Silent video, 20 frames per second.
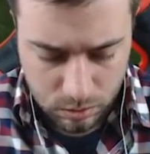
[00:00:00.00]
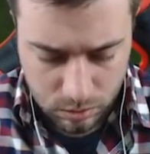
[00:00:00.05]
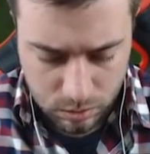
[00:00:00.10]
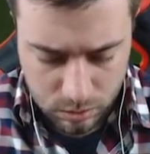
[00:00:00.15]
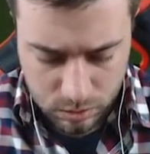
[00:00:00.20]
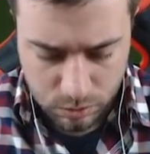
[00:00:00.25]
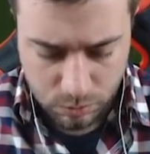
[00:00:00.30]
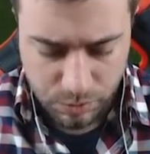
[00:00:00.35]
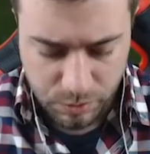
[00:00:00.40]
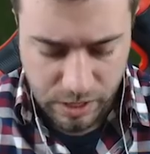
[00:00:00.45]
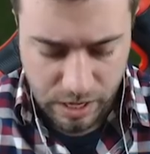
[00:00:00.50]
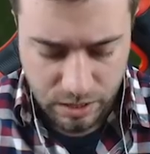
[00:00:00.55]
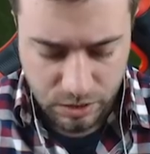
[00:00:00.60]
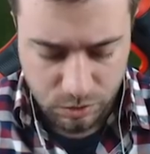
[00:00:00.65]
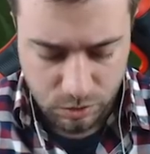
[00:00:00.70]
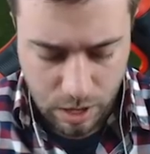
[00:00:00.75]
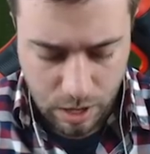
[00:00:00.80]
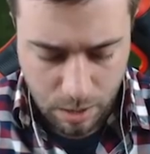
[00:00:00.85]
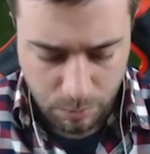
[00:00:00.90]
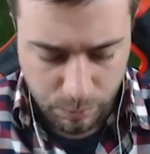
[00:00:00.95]
So we got to
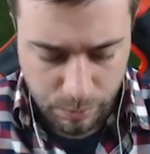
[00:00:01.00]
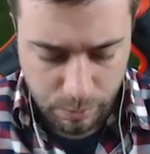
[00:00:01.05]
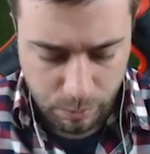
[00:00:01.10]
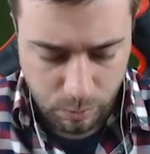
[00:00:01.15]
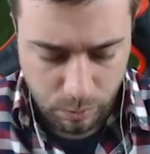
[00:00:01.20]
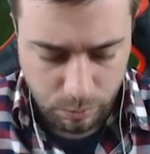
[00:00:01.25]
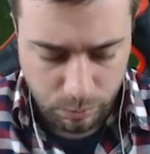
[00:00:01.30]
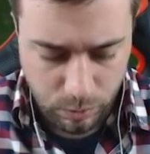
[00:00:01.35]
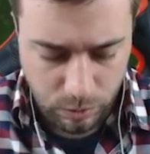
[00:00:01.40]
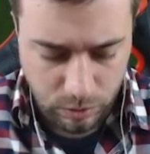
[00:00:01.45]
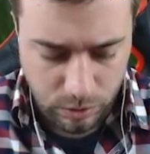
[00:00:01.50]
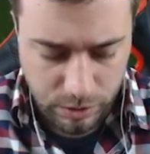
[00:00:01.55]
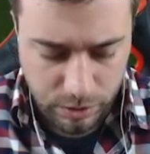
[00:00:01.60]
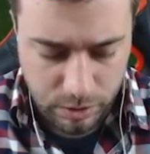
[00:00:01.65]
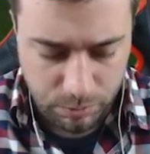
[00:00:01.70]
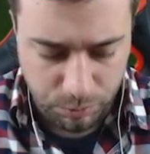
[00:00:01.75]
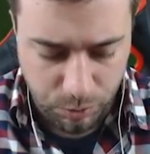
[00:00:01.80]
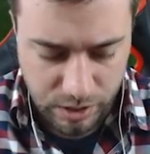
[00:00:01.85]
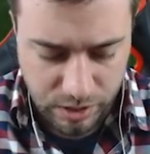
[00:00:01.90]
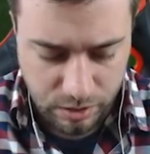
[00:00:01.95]
drop. We're, we're, we're
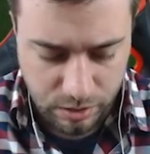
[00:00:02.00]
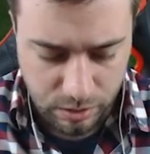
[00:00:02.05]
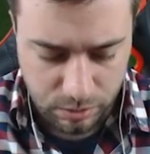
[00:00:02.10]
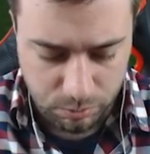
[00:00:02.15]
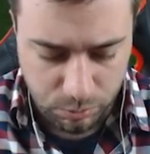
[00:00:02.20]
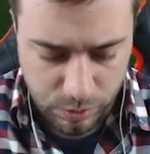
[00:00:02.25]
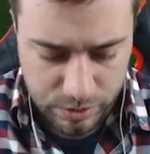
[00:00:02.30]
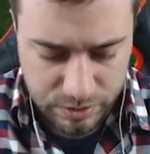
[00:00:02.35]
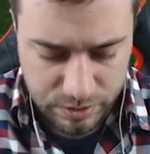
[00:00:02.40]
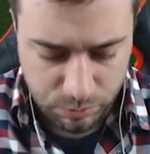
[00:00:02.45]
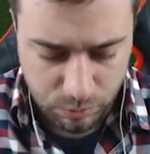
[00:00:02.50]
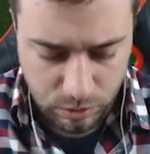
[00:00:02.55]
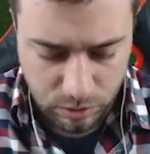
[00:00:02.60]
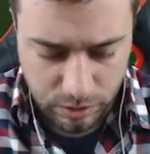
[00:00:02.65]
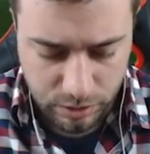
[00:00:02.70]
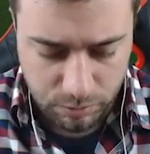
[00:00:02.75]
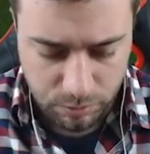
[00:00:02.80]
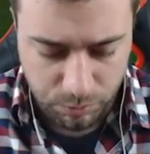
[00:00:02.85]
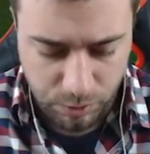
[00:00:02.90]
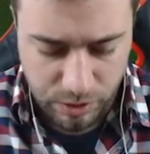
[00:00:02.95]
looking pretty good, boys. We're
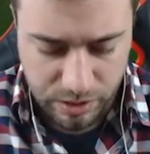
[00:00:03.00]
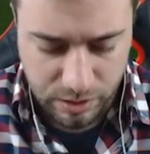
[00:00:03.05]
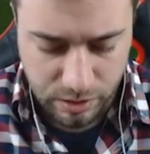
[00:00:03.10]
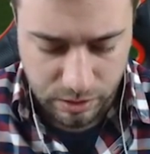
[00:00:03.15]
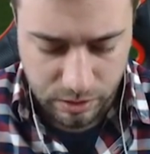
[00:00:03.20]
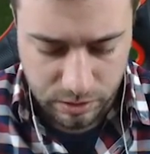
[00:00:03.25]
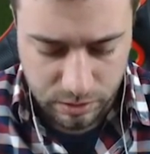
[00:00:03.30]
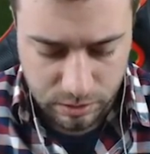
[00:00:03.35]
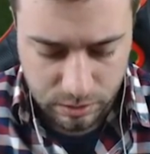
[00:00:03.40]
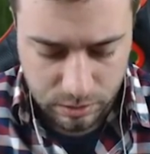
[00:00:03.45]
looking pretty good.